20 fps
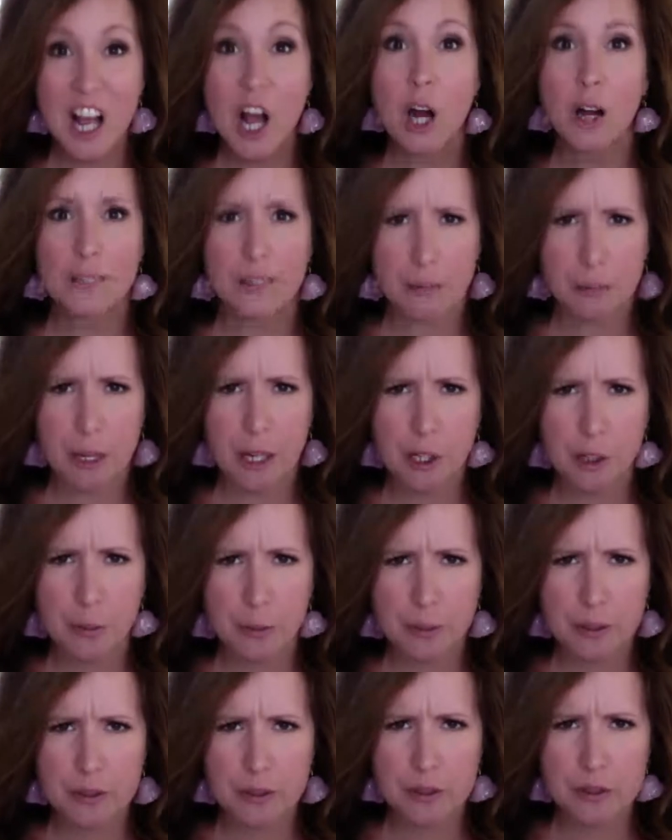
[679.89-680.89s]
Are they paying your
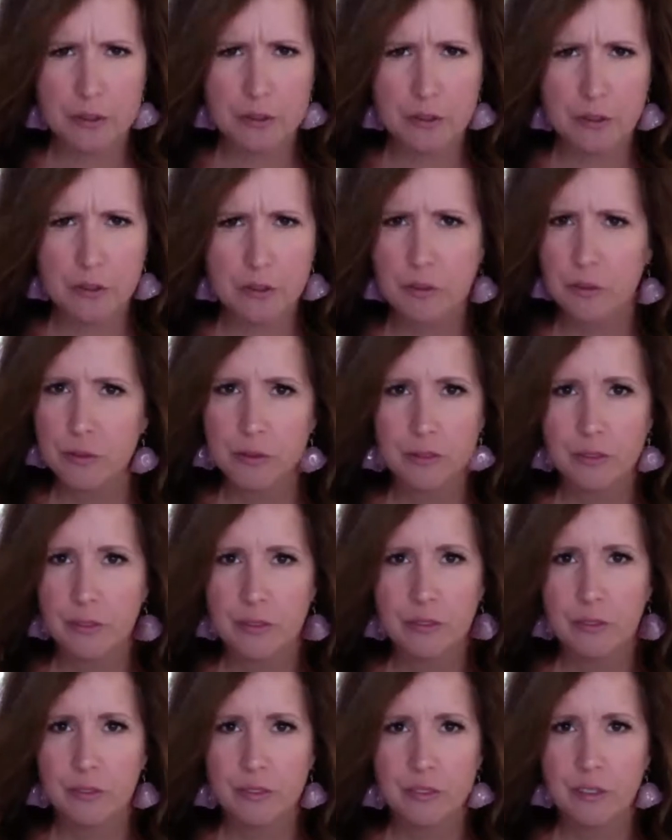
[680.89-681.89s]
bills?
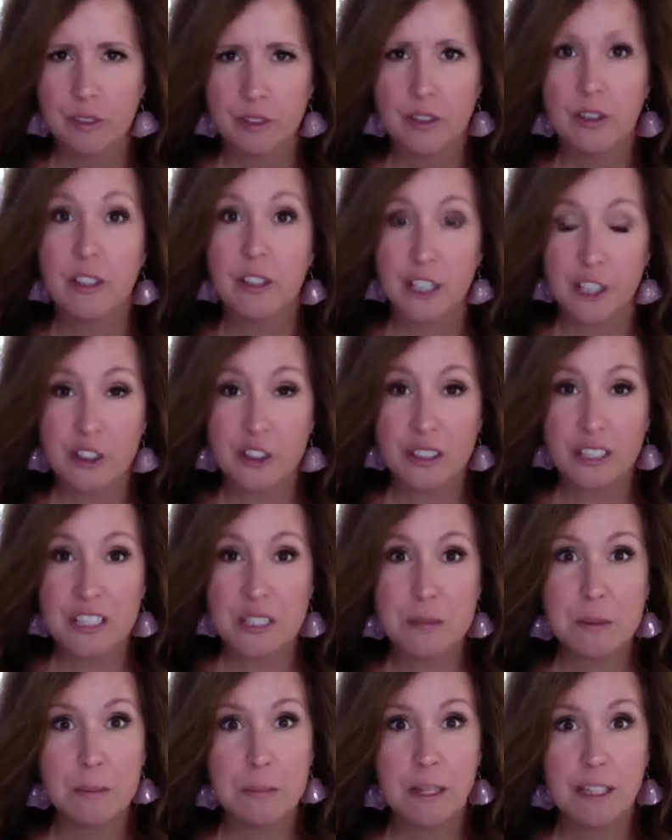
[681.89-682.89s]
Then you need to
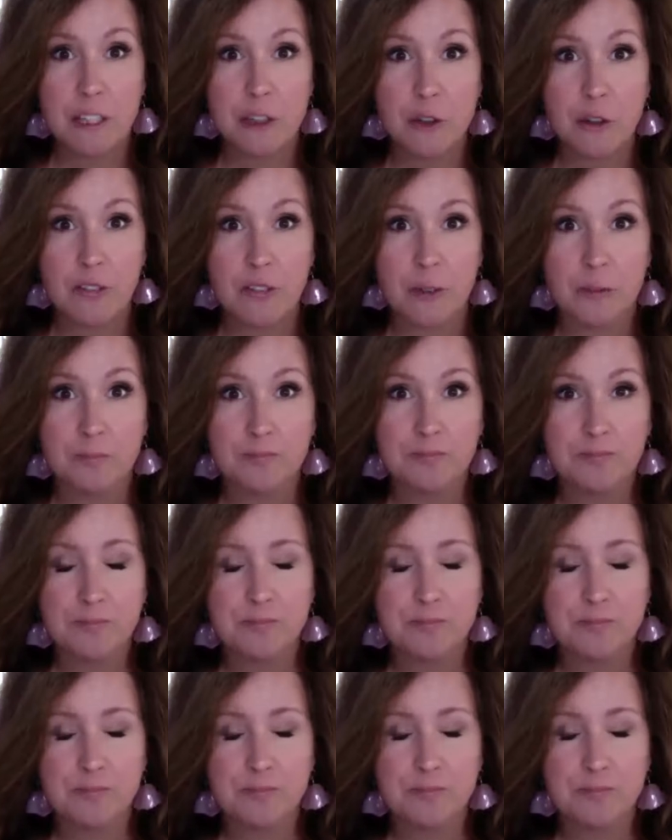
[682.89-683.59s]
be money driven.